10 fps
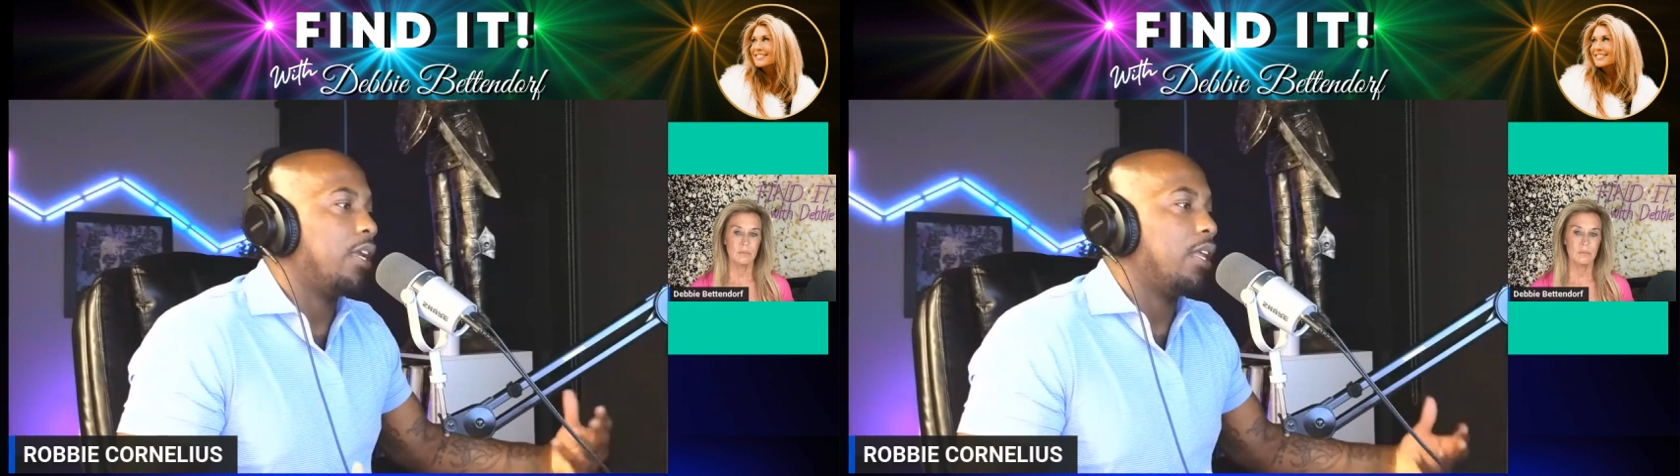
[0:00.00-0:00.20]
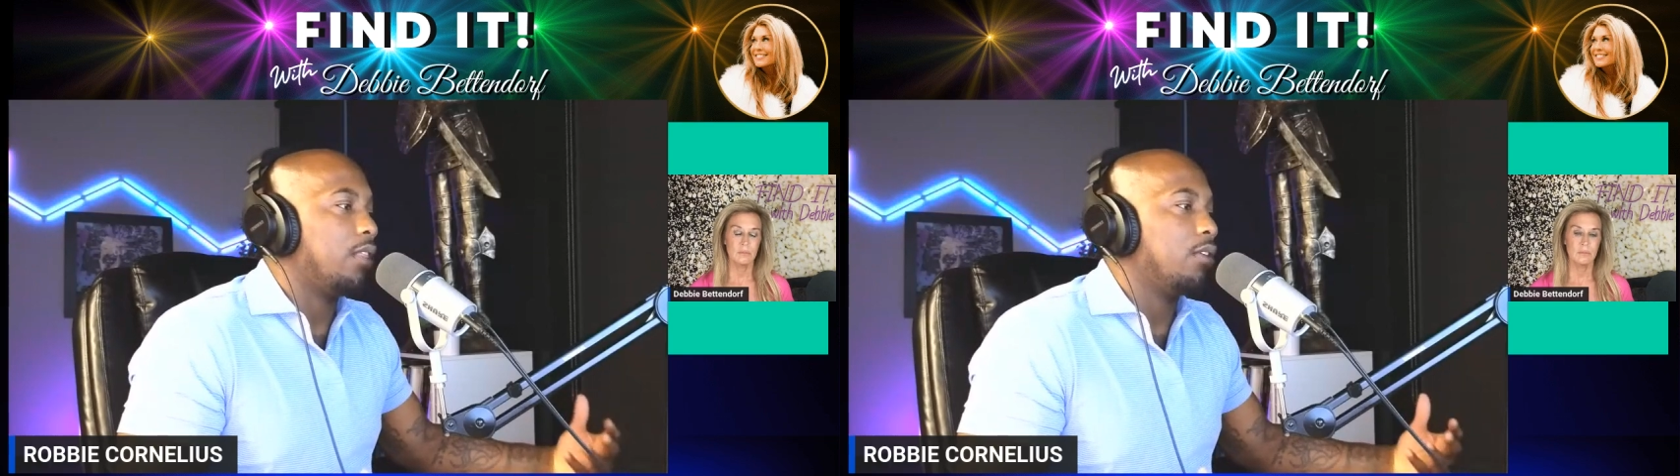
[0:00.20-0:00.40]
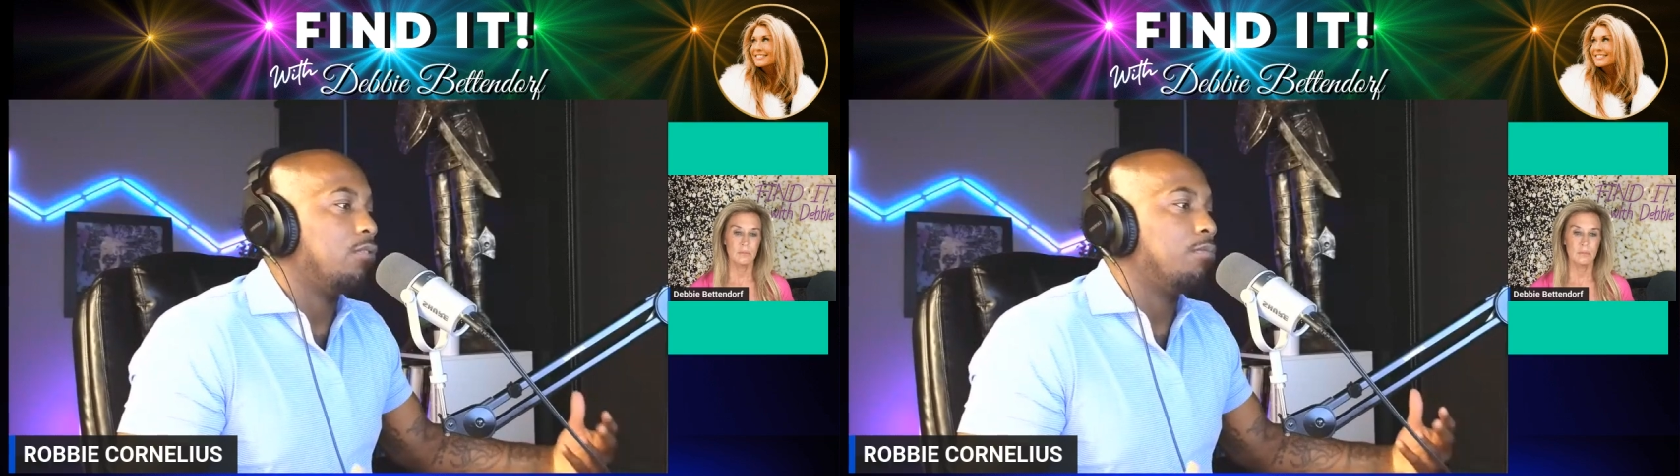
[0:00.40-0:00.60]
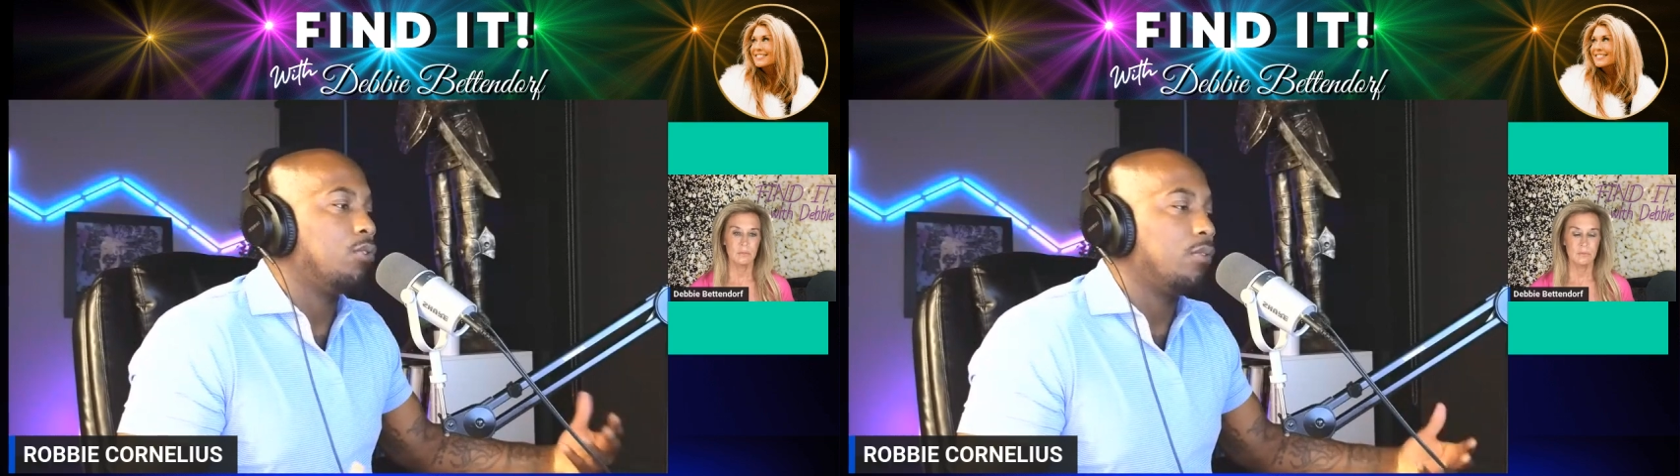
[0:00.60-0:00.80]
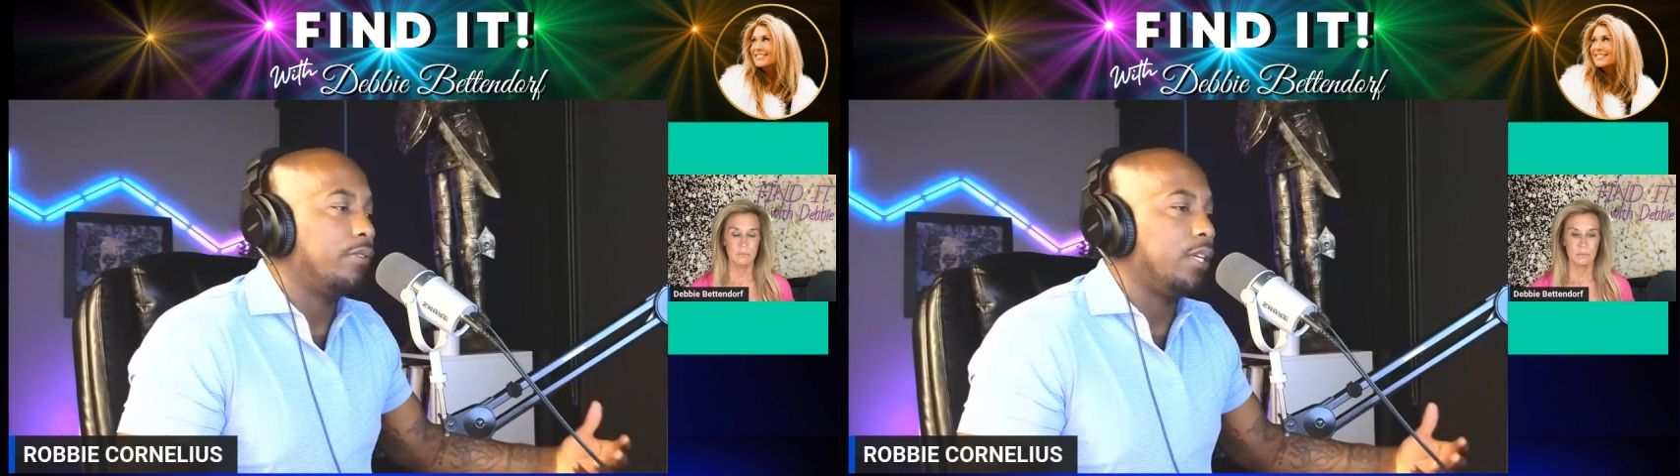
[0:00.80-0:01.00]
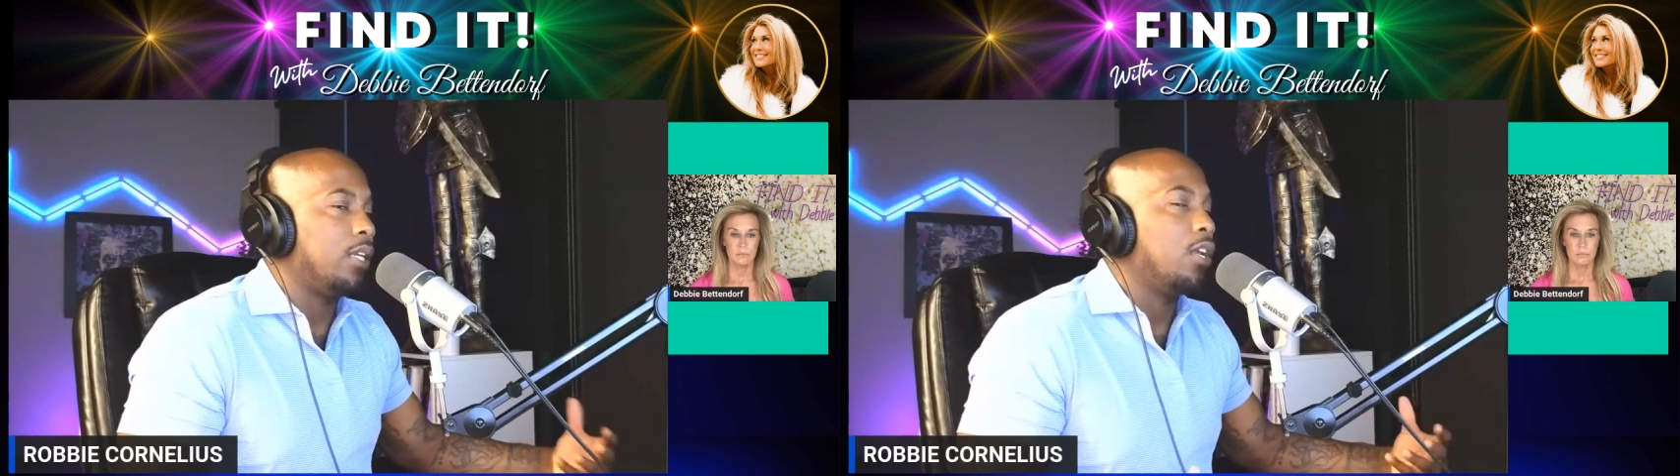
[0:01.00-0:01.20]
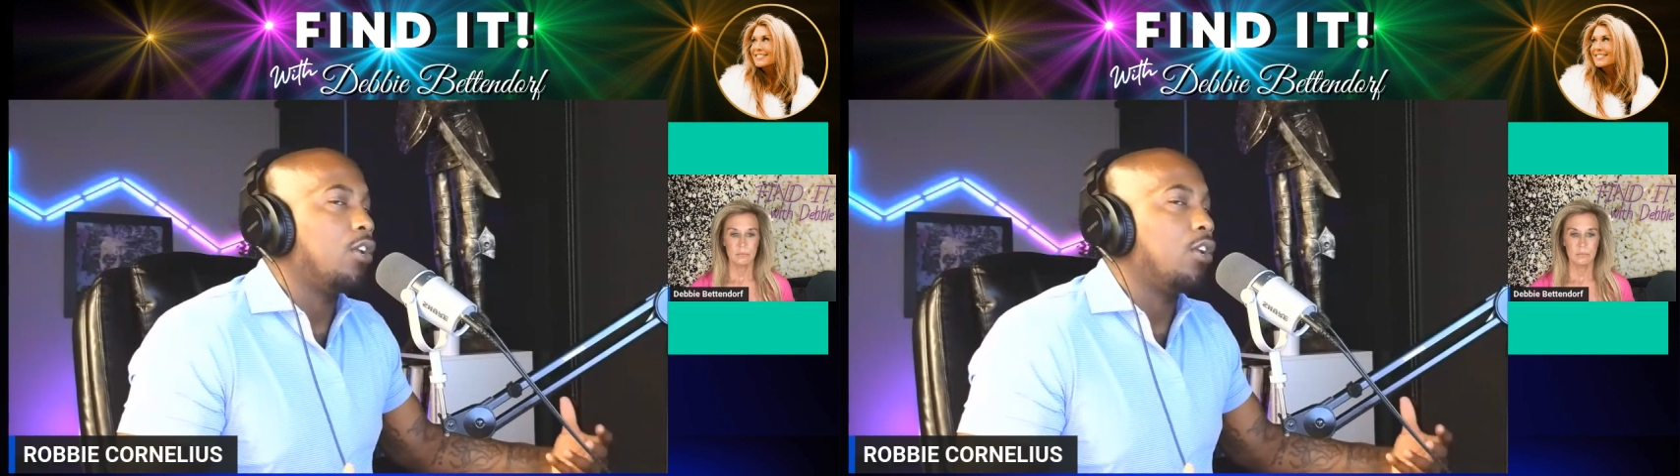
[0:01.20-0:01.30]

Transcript: in this movie,